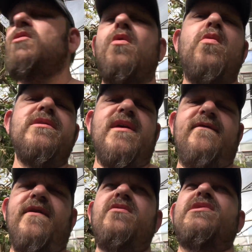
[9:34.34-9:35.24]
There was a
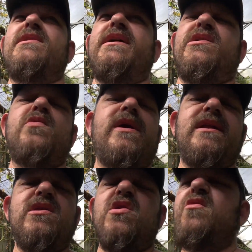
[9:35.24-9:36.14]
very slight
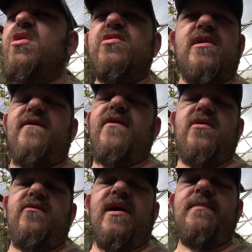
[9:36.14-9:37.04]
sweetness to it because it's
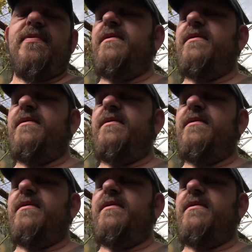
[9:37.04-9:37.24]
very ripe.